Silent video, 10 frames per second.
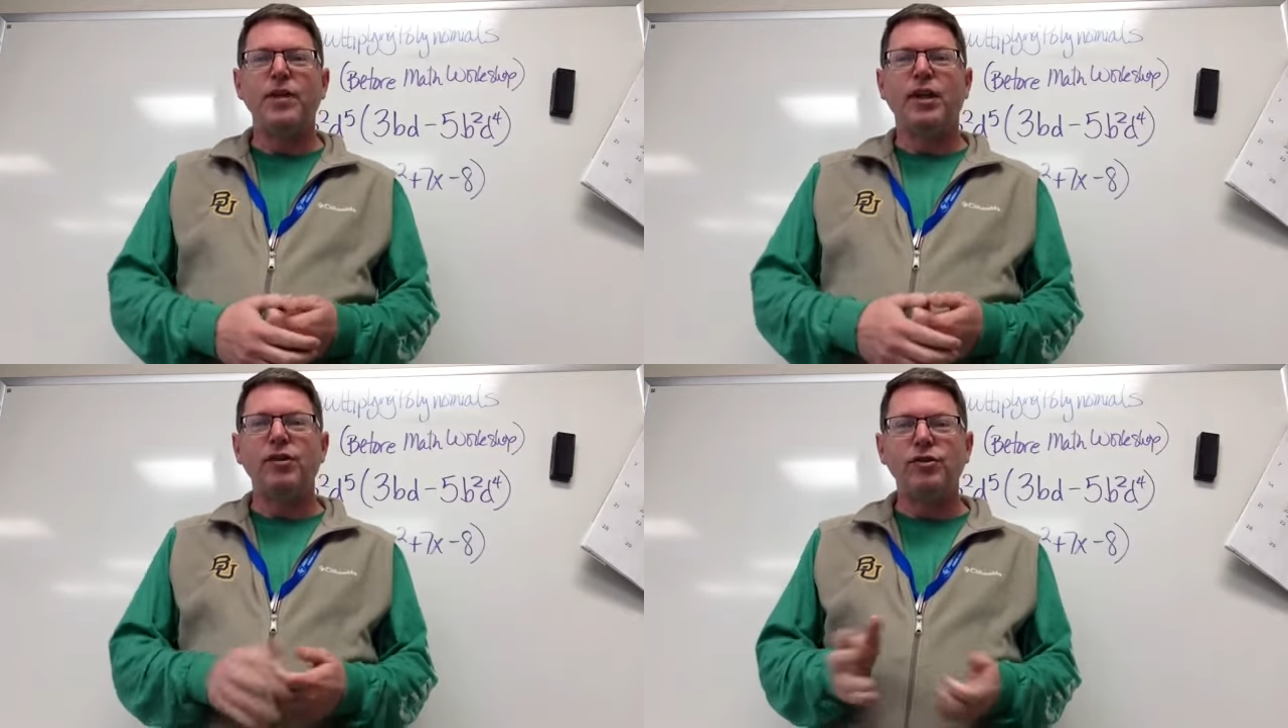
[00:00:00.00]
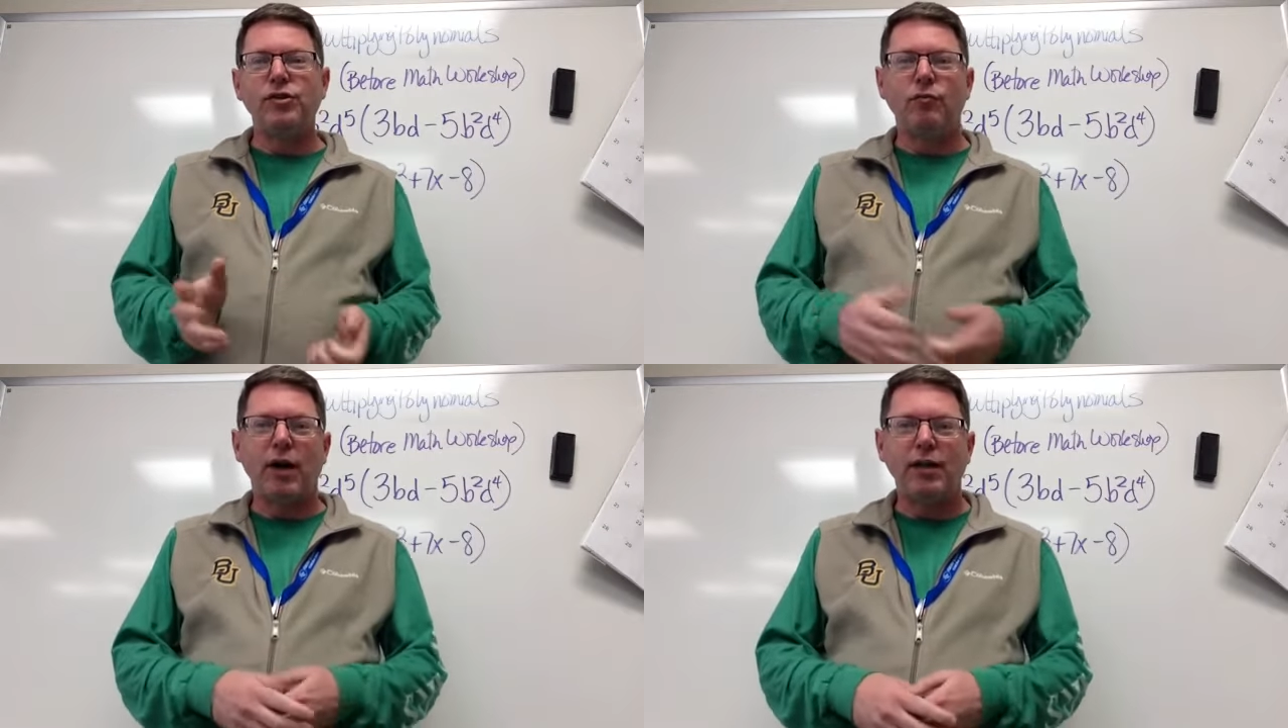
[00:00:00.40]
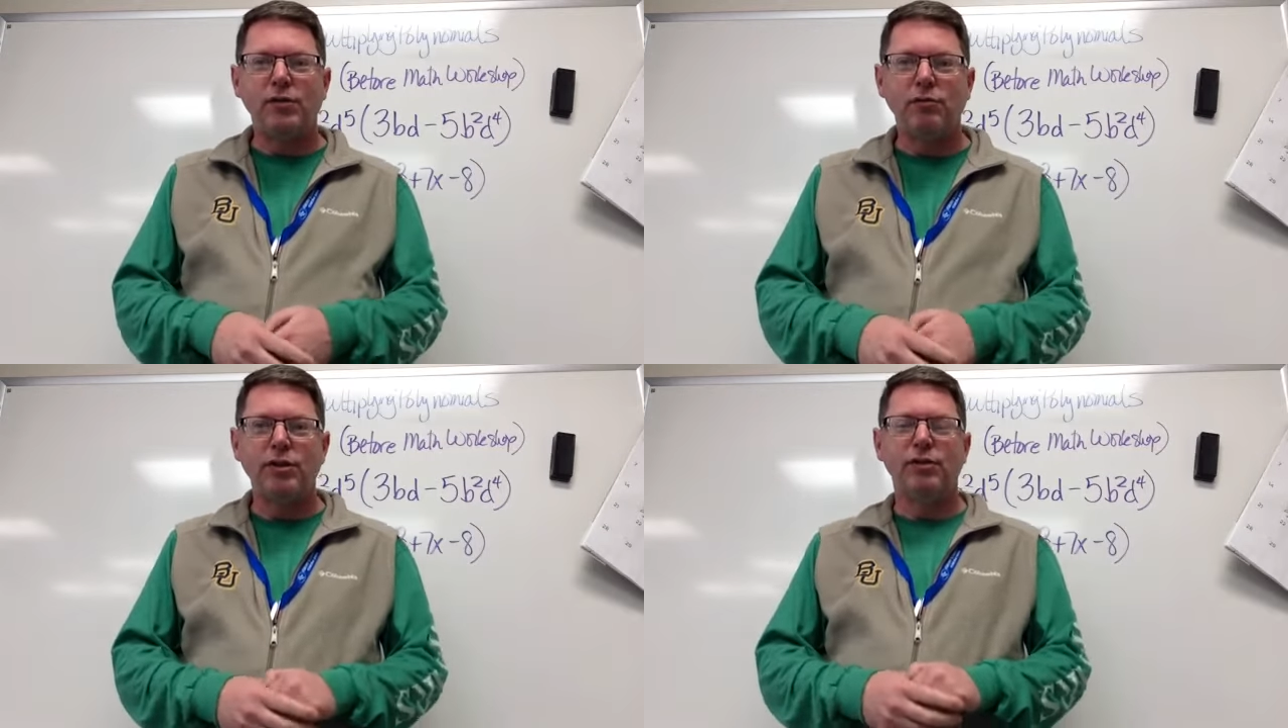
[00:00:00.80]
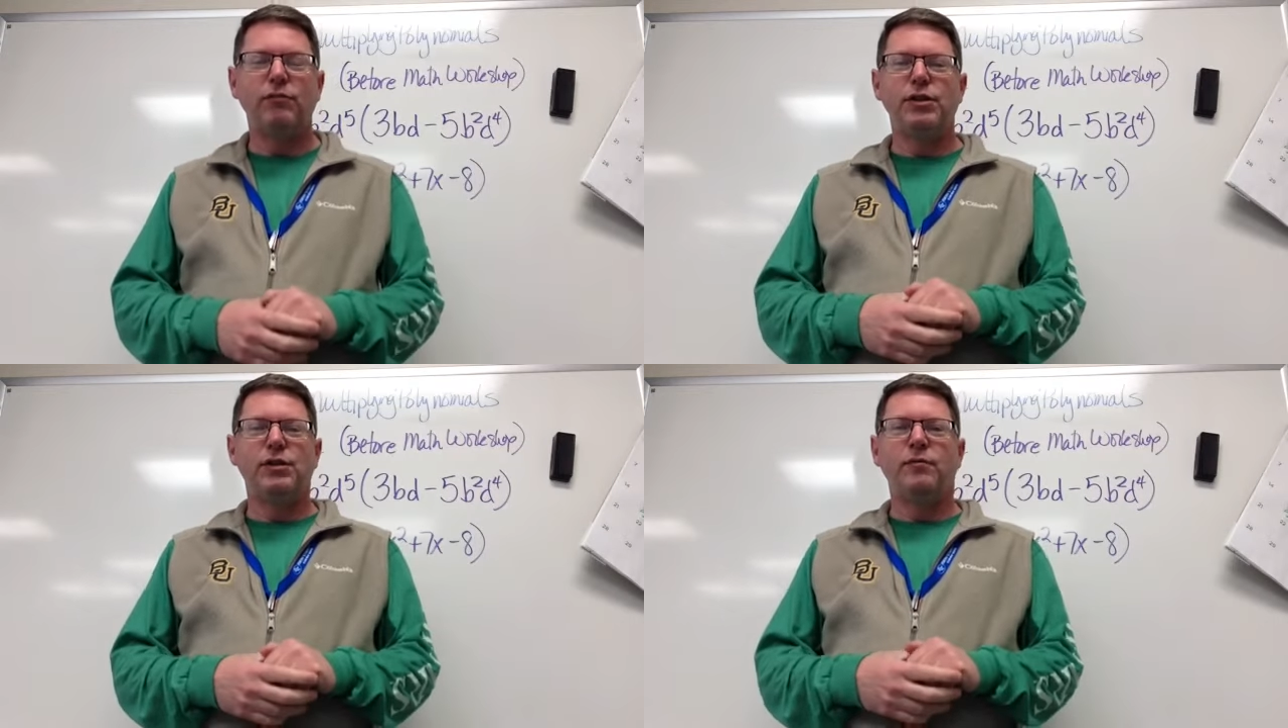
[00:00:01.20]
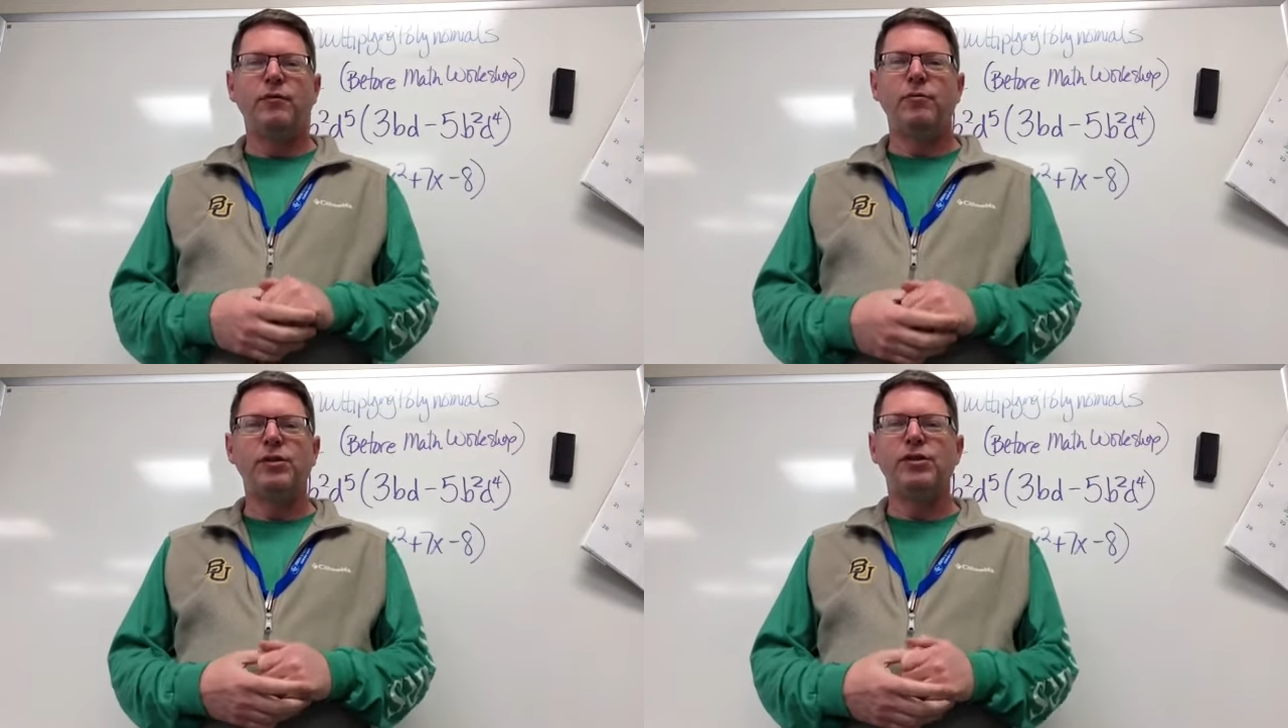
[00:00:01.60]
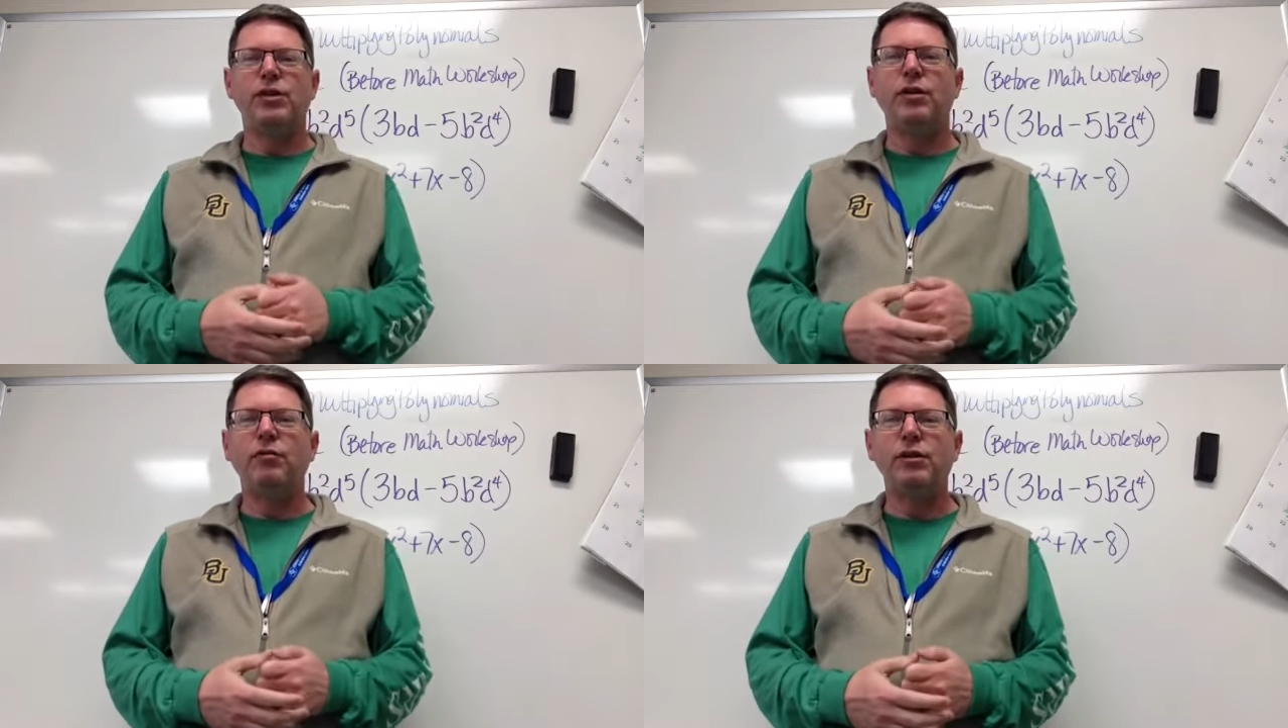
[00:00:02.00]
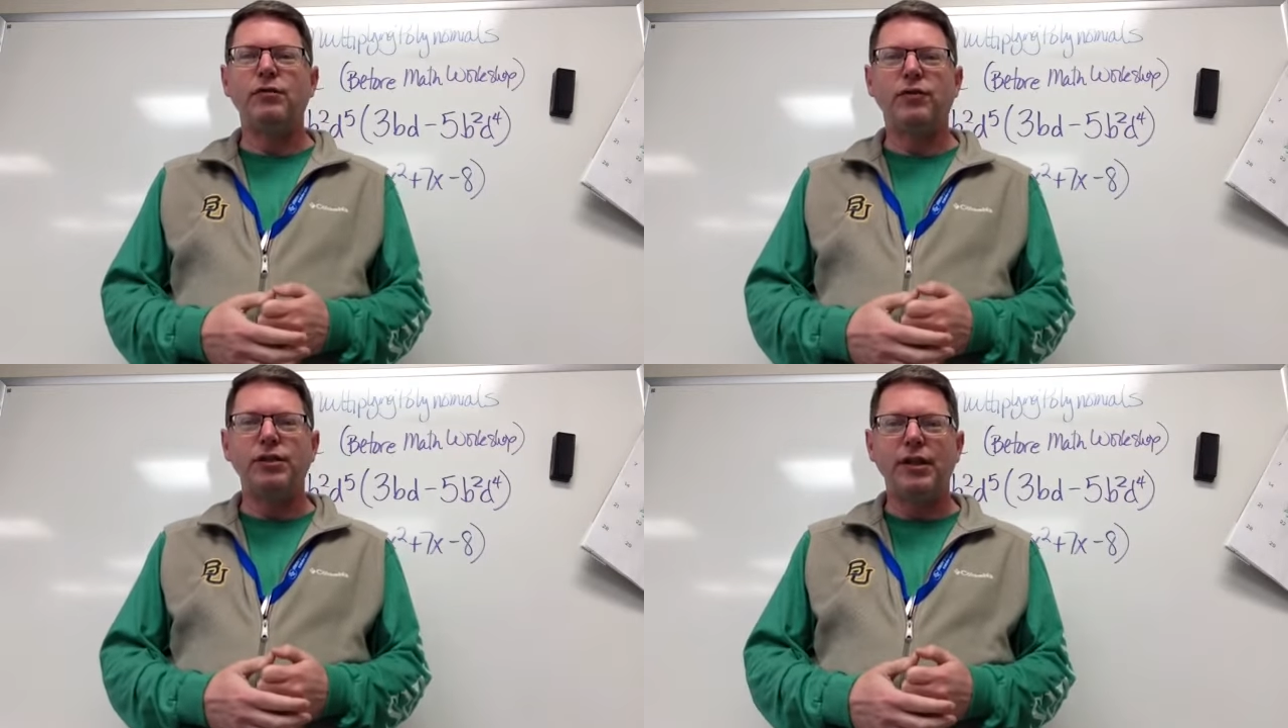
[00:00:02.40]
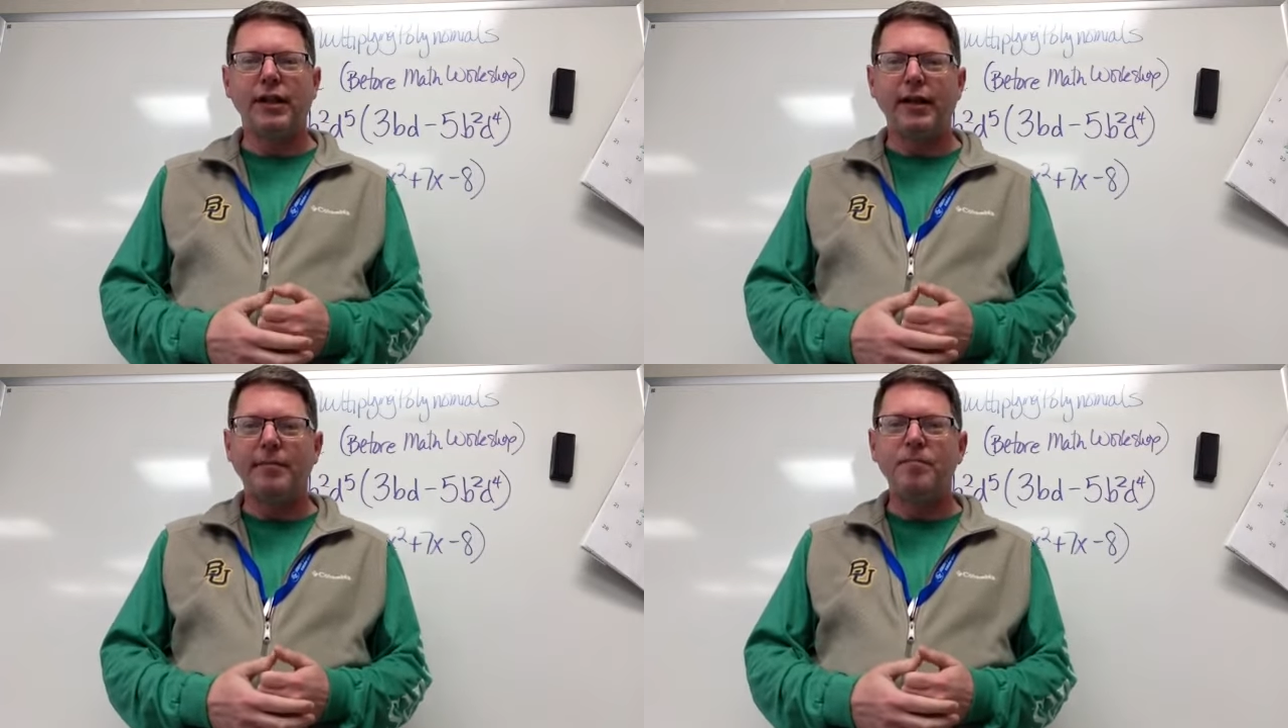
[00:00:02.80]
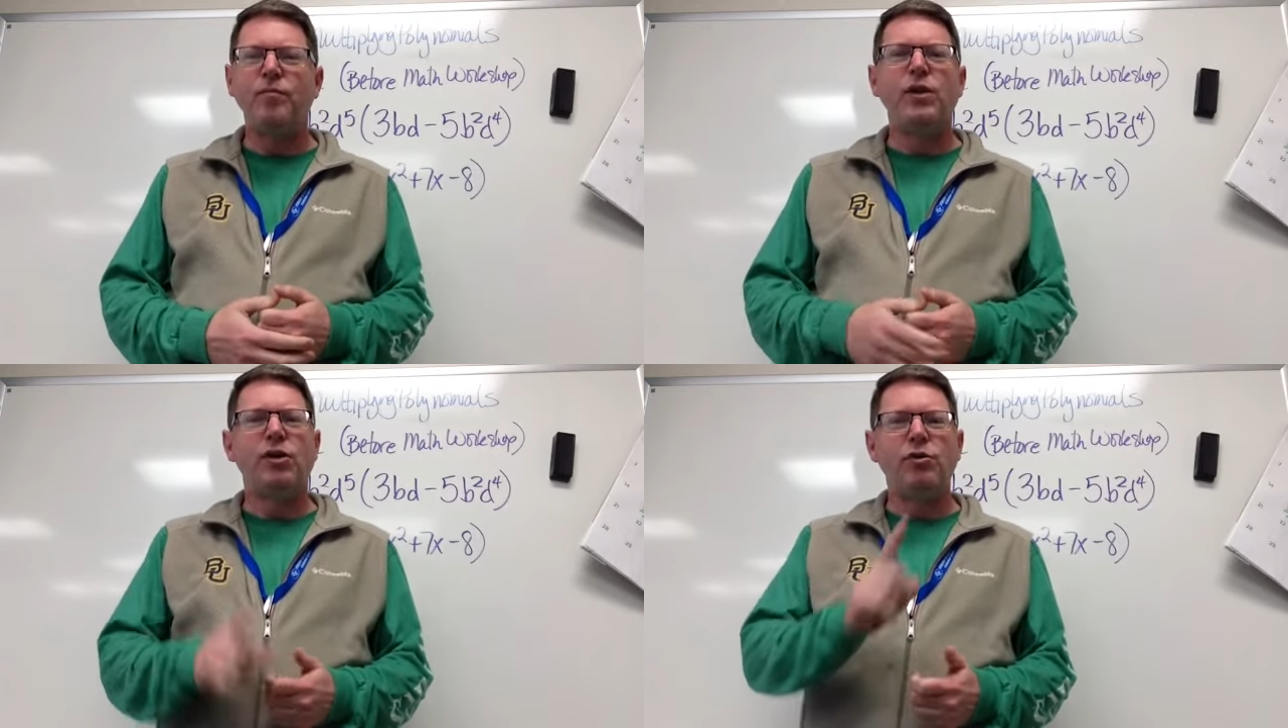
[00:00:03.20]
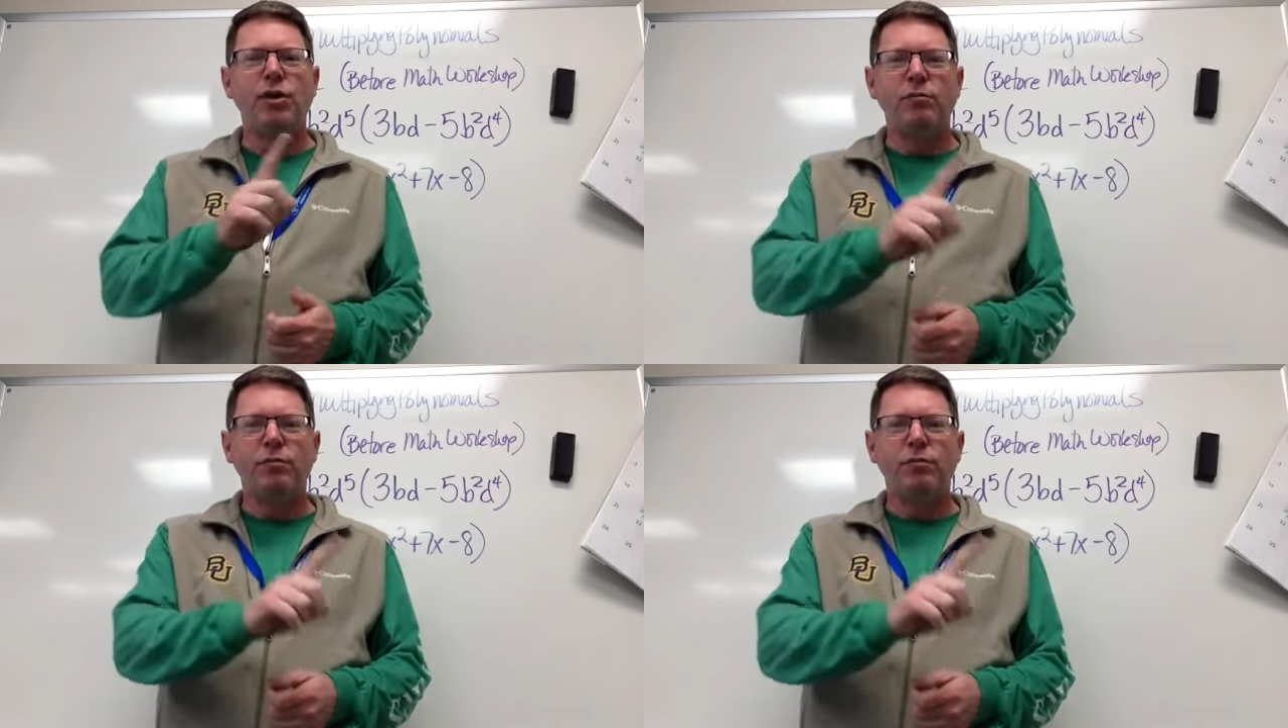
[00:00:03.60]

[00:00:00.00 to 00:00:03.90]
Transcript: Here's your wise words of wisdom from Mr. Cohen's for today. You can